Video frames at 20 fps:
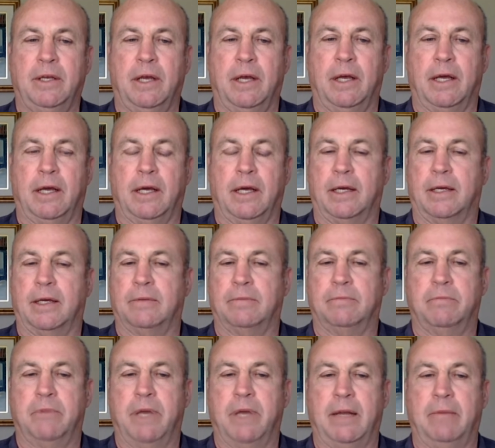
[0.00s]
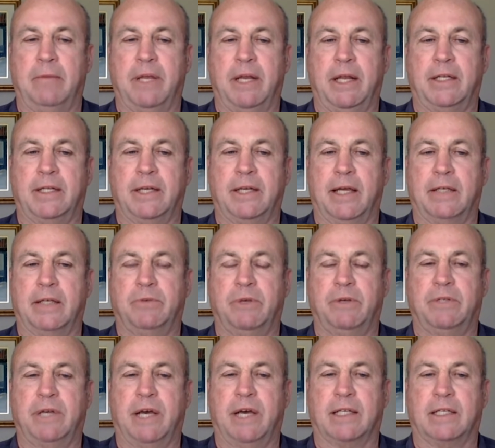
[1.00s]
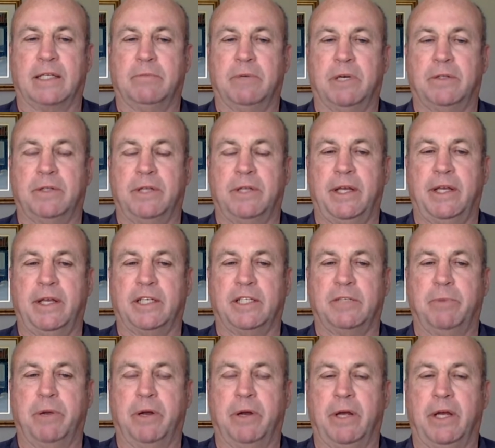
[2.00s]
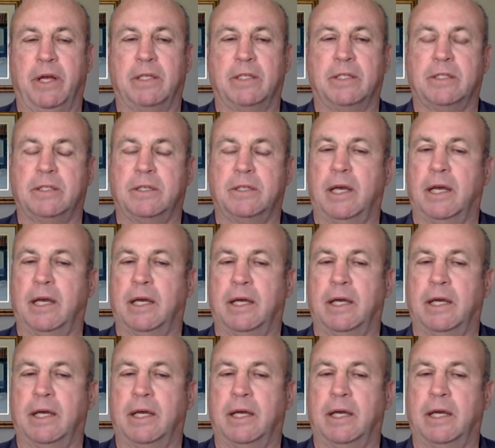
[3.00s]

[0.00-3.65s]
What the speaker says: Many times we've talked about the inexperience.